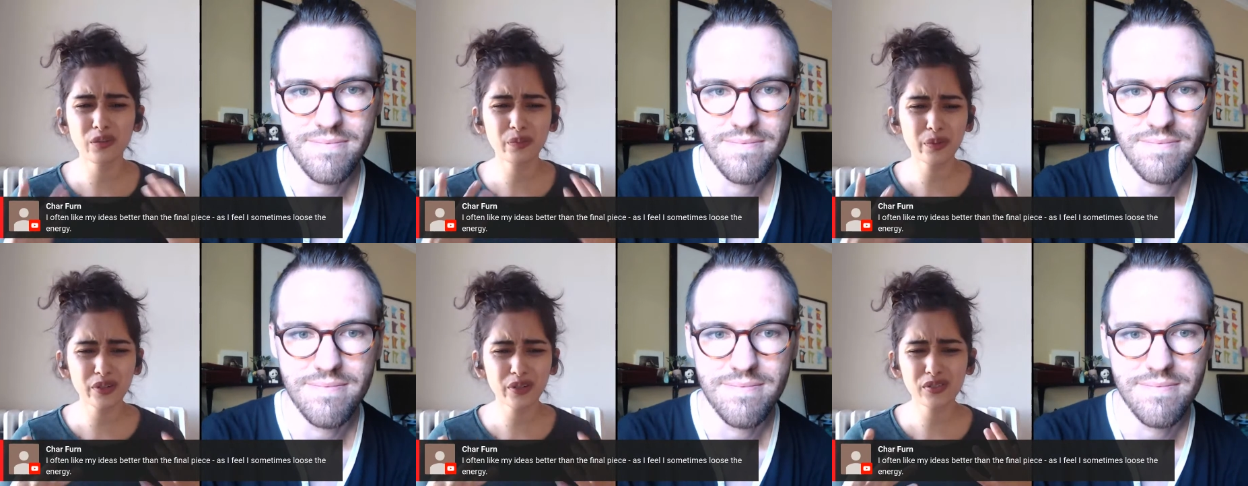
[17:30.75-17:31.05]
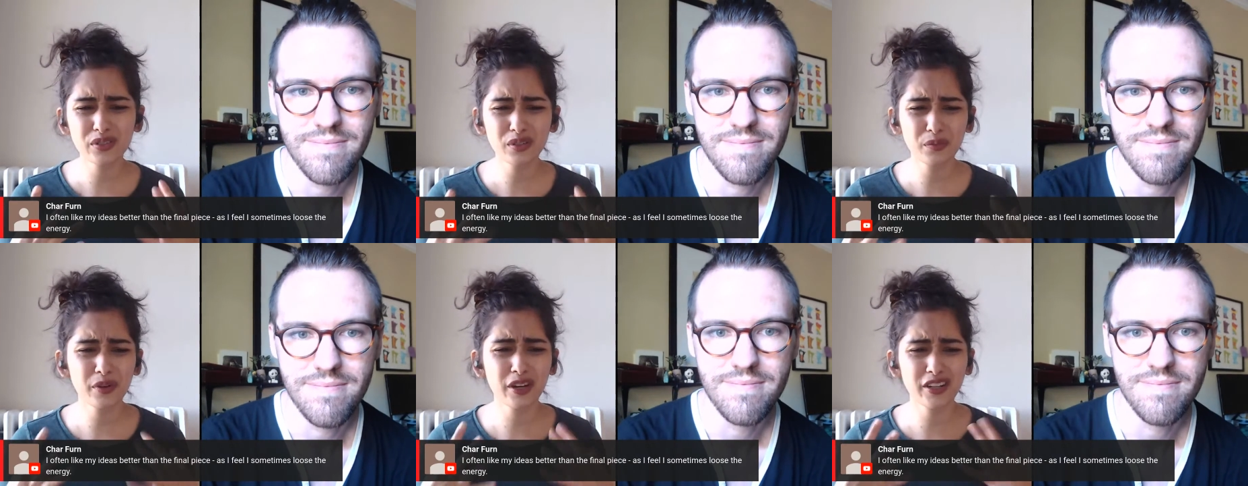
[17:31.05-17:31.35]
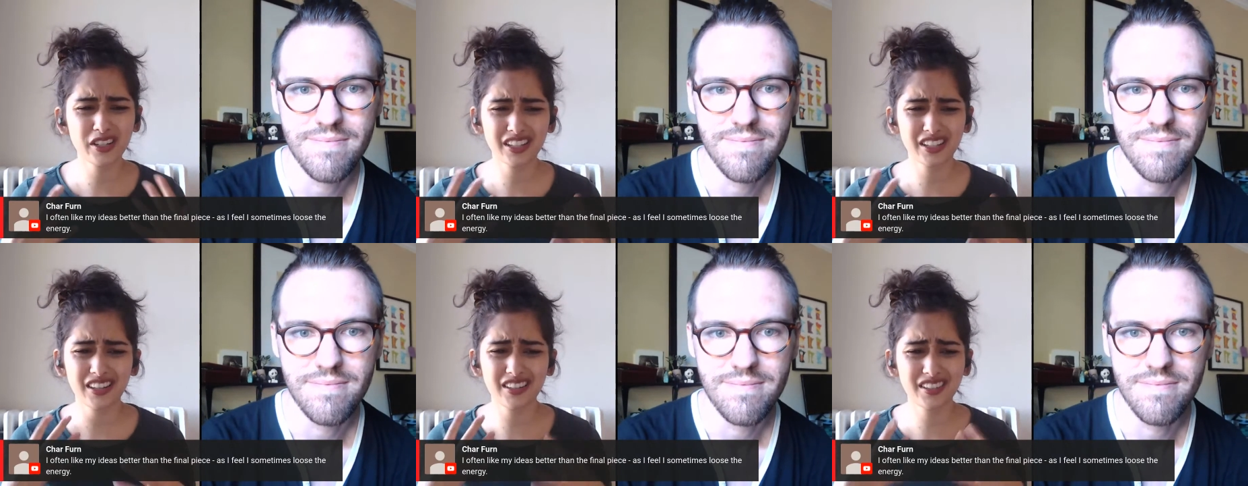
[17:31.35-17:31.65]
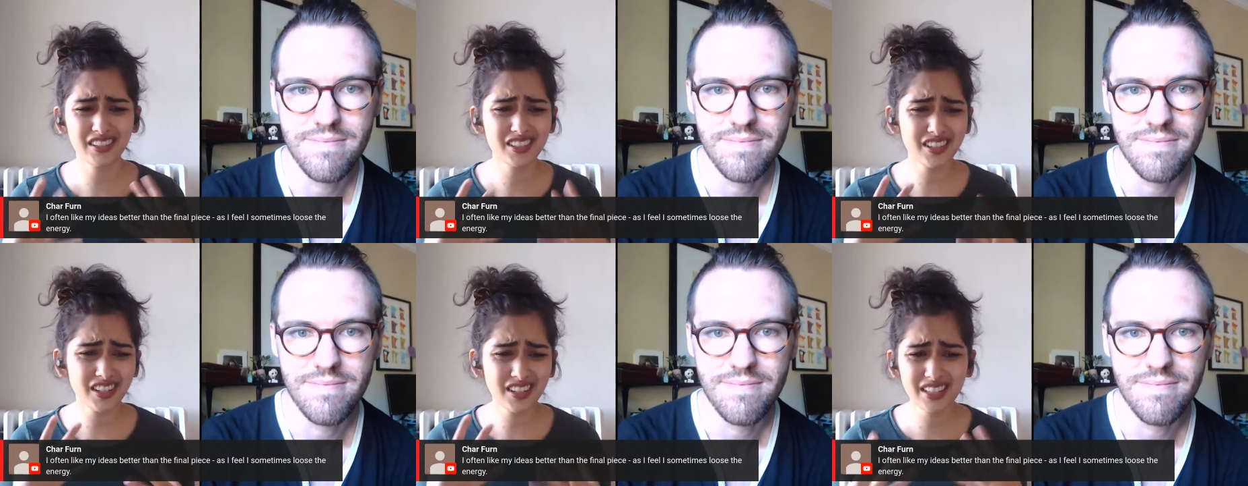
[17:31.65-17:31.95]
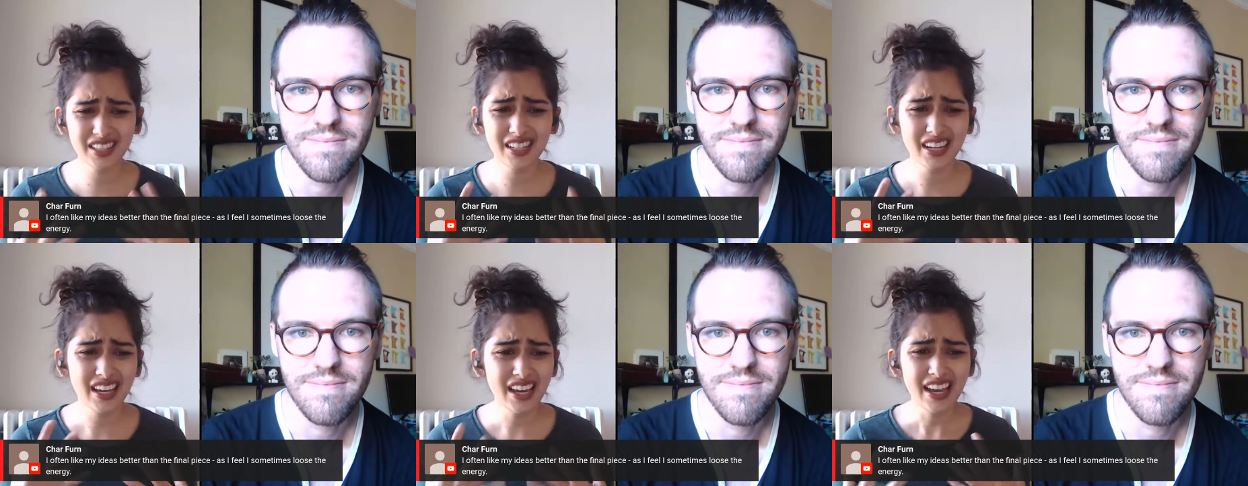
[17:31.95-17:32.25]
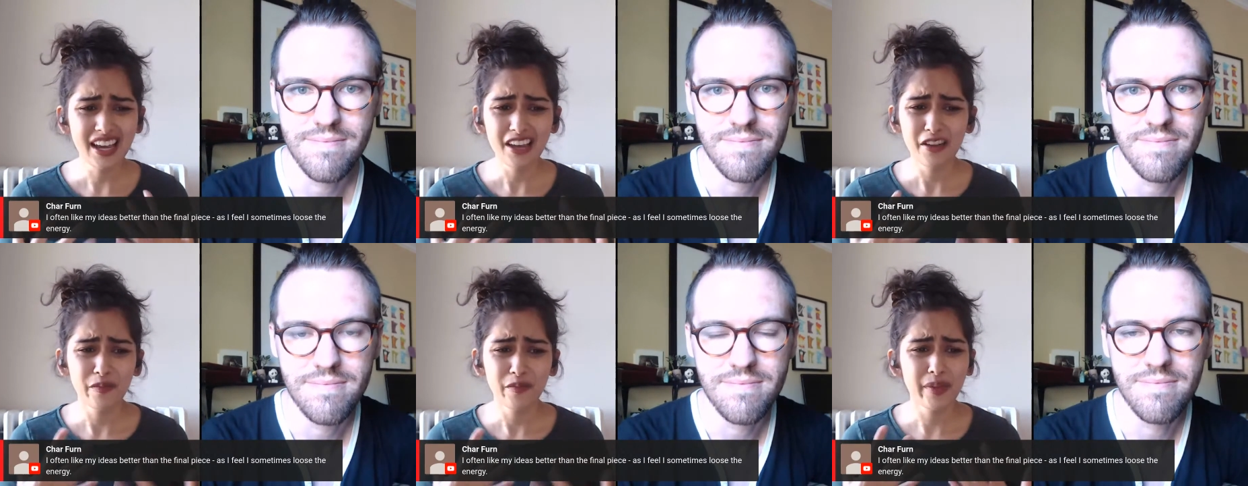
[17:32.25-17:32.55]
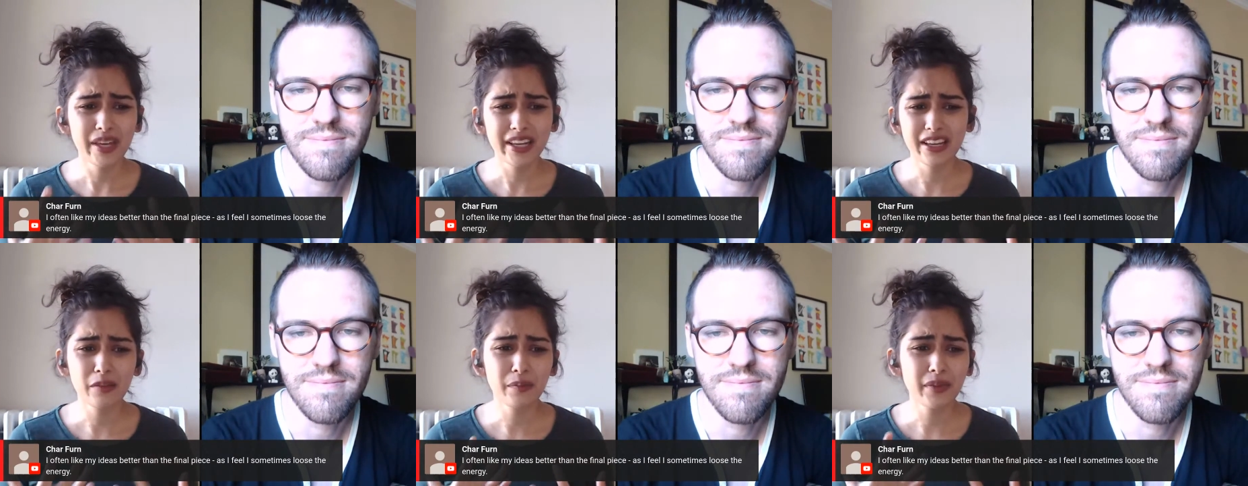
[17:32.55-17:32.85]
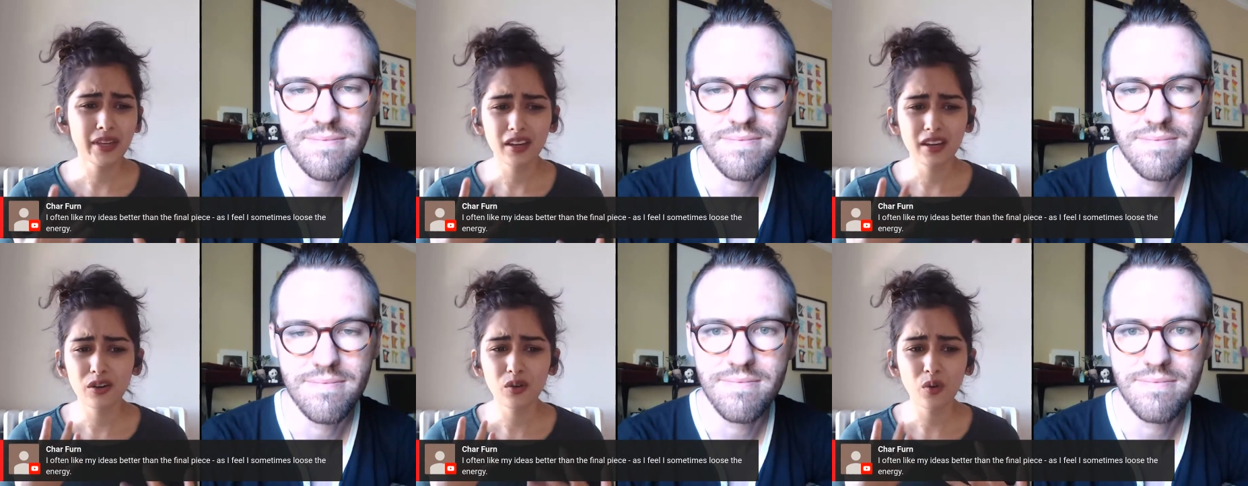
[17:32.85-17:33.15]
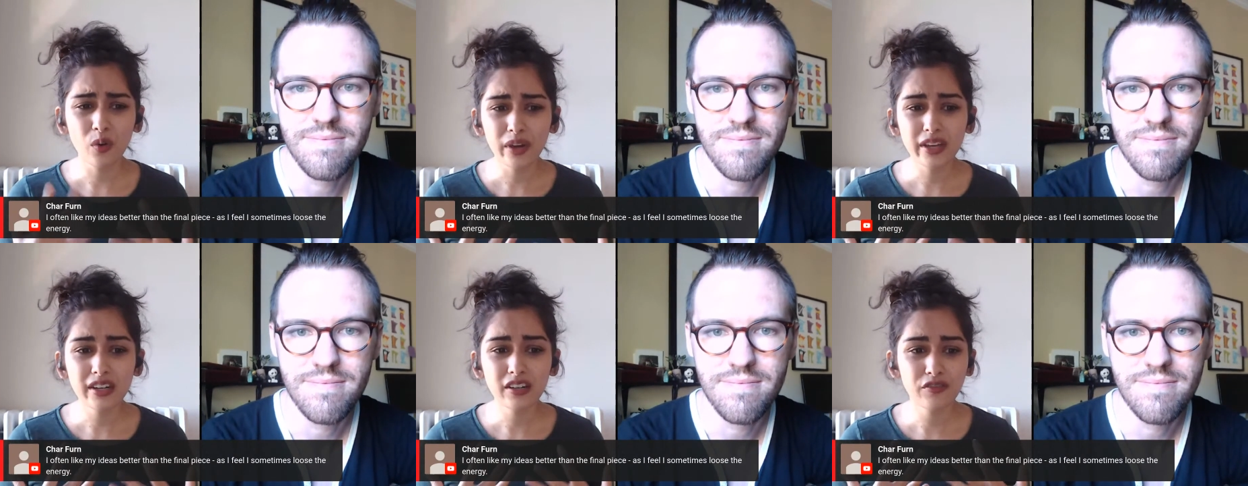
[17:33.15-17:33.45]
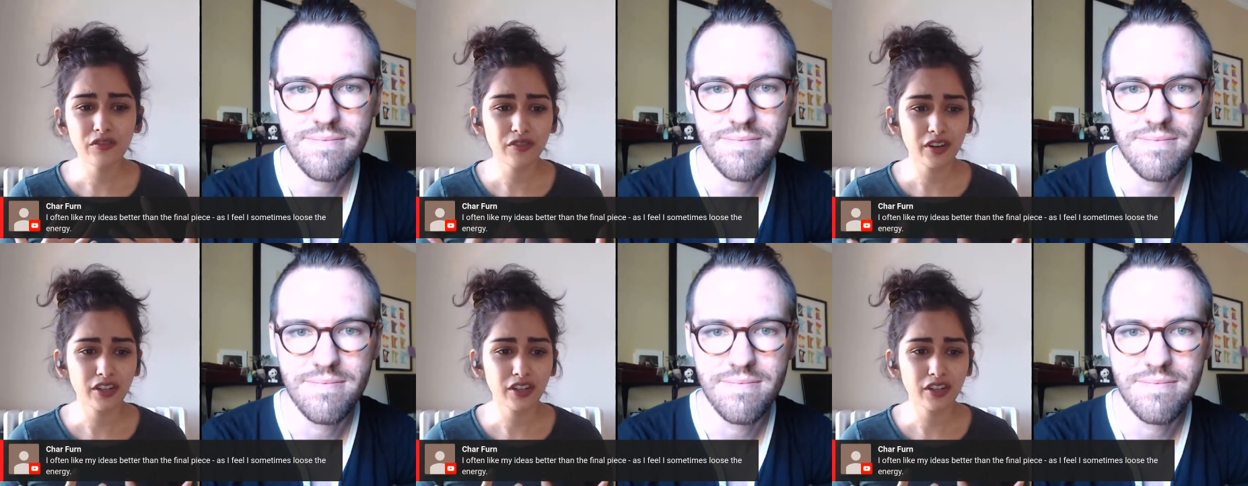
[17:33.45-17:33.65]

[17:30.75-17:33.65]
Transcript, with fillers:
Speaker 1: or a personal project that's just making me annoyed and